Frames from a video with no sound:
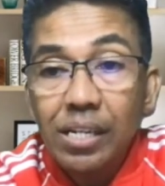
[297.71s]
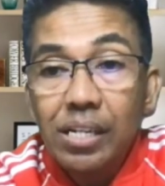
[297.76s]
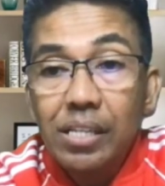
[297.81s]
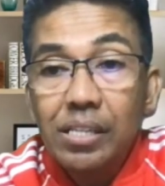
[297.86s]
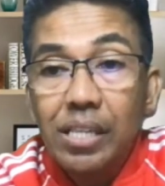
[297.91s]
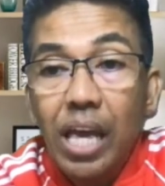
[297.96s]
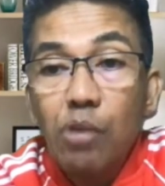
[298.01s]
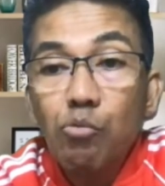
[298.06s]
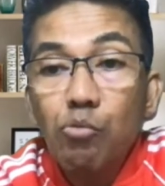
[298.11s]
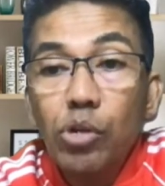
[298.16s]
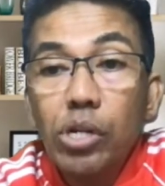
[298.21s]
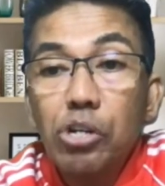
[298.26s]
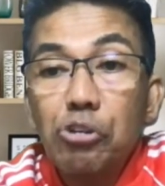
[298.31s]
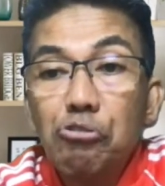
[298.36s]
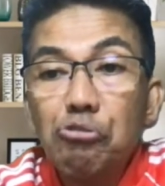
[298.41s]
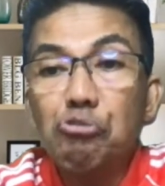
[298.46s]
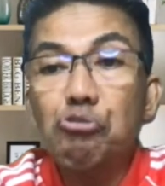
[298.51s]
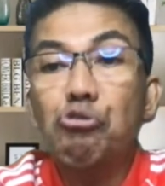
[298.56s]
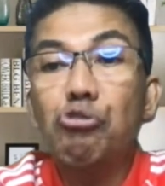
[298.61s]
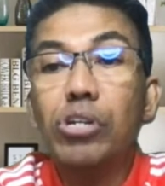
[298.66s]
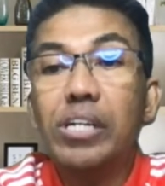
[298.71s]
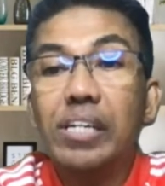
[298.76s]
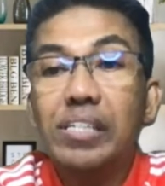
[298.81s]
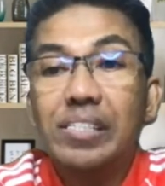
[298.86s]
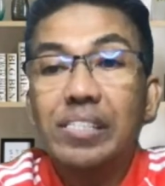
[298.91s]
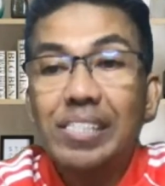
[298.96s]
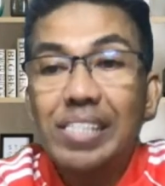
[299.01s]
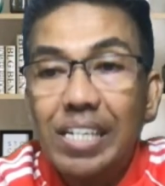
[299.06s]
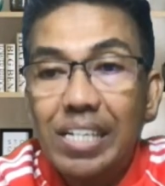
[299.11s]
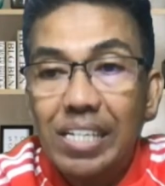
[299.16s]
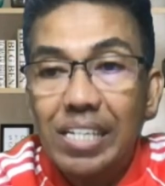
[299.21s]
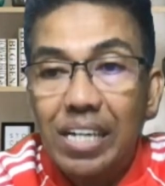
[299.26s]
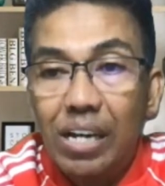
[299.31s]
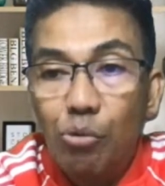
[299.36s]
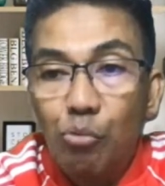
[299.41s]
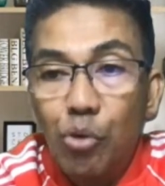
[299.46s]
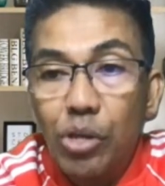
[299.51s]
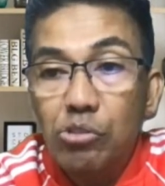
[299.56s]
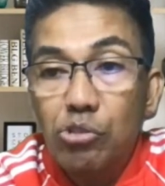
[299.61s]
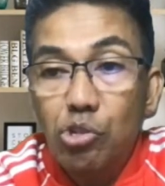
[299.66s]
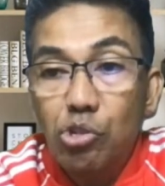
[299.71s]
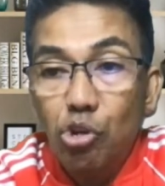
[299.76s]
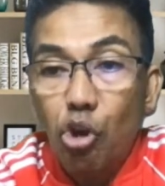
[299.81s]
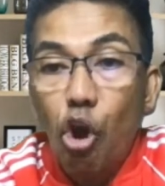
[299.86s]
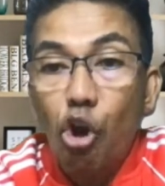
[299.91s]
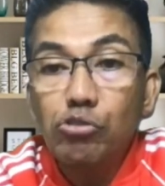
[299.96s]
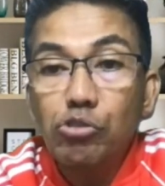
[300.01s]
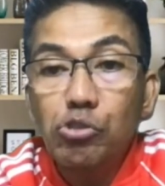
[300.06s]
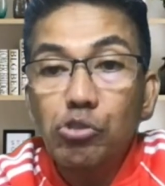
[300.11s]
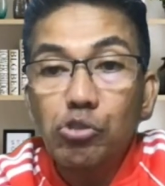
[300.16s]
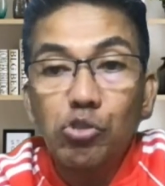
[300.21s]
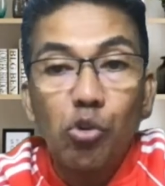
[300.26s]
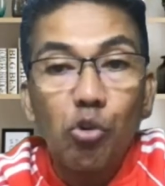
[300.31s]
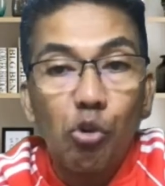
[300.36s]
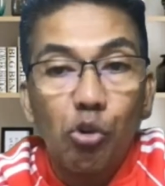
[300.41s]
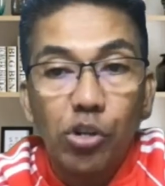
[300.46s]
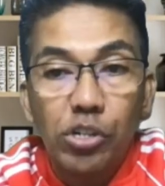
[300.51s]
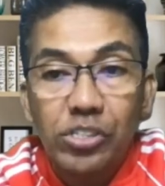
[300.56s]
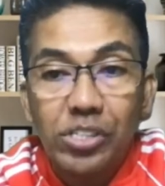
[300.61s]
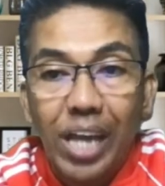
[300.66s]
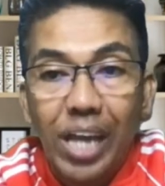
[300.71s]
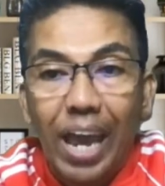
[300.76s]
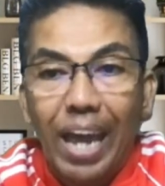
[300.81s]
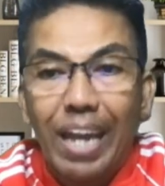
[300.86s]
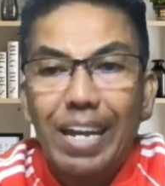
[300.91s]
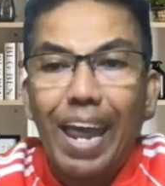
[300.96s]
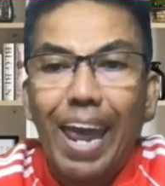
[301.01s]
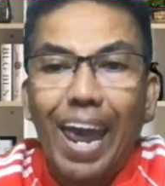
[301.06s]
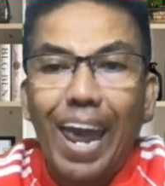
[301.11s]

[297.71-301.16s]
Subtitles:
They will rule Assyria with drawn swords and